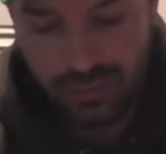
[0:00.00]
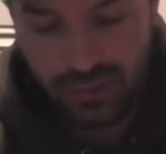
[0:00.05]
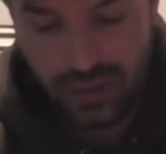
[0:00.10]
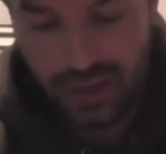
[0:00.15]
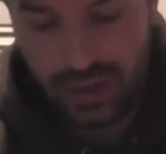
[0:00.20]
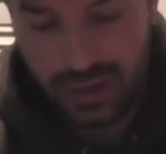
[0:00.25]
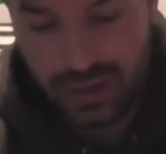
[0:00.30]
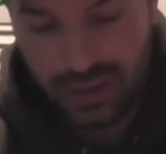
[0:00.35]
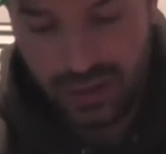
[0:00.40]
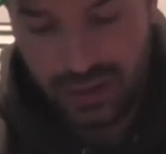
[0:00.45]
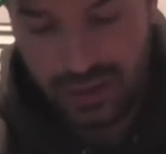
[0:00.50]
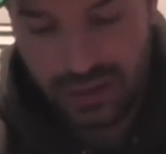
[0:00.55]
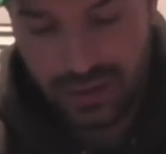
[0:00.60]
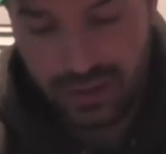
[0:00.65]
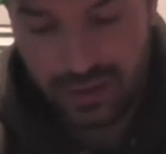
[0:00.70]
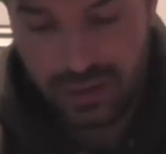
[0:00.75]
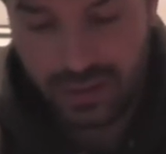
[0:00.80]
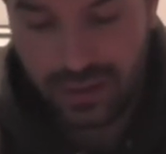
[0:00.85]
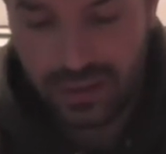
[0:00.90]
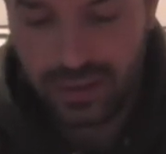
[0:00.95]
really.
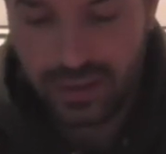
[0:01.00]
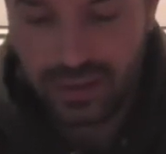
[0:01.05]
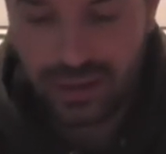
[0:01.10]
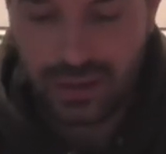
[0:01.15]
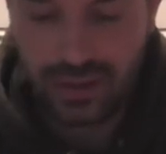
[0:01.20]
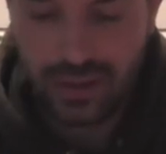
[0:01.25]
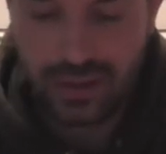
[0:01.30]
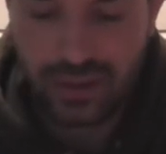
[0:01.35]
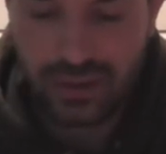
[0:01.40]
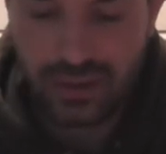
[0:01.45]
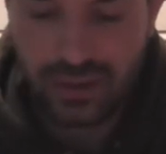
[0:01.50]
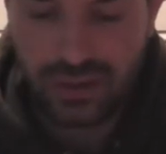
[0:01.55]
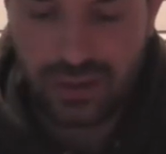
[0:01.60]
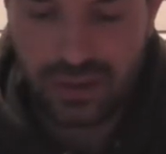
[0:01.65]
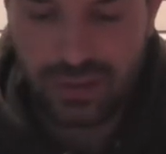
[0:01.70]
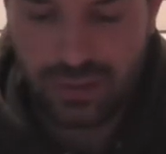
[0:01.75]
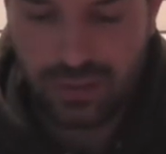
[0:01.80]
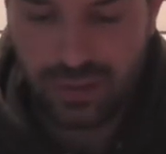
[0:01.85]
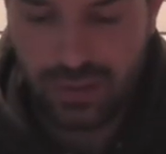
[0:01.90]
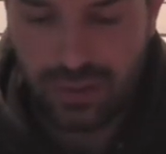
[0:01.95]

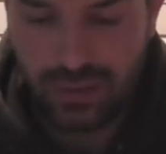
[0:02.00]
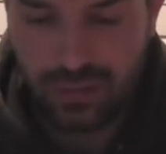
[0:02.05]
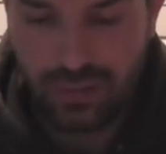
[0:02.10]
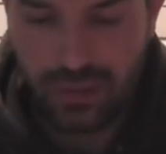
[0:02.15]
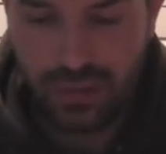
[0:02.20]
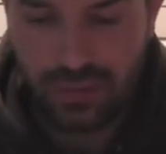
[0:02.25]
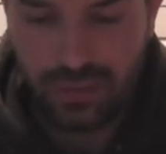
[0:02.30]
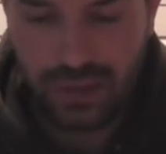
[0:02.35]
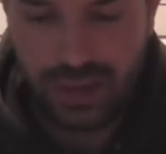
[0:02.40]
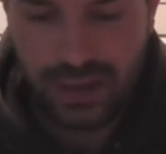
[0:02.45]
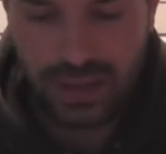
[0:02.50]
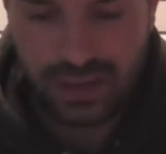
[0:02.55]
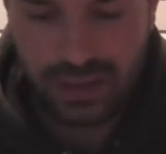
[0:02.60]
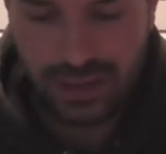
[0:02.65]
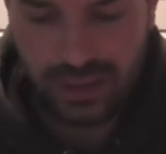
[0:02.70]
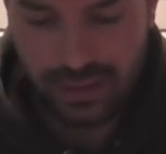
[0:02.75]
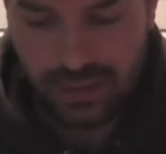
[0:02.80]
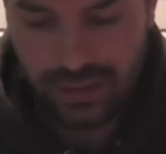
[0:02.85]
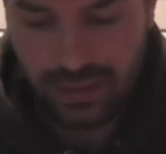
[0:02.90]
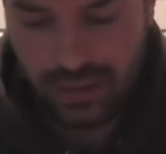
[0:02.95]
Just putting the bottom
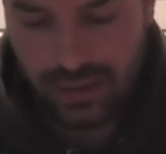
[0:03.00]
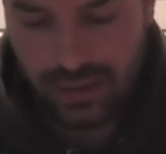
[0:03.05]
baits